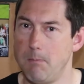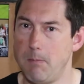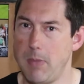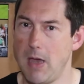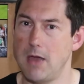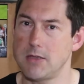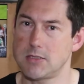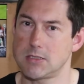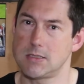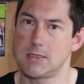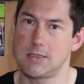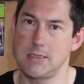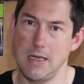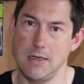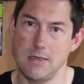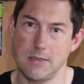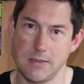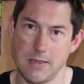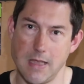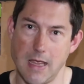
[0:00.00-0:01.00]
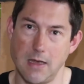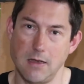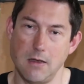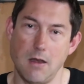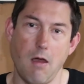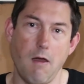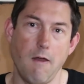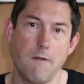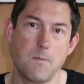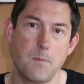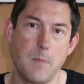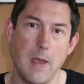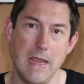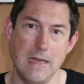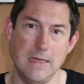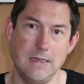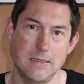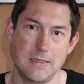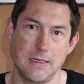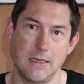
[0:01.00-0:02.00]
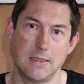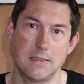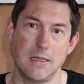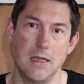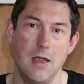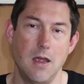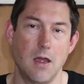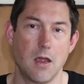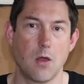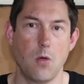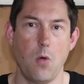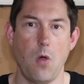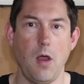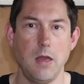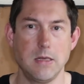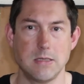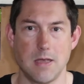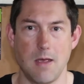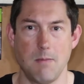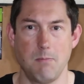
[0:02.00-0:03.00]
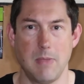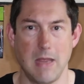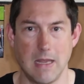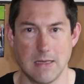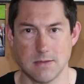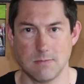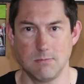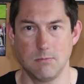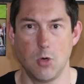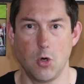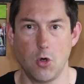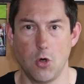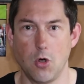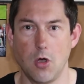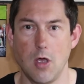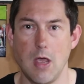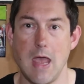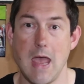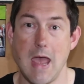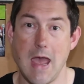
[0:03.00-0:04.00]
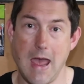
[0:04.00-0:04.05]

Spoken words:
but since then I've painted quite a bit more,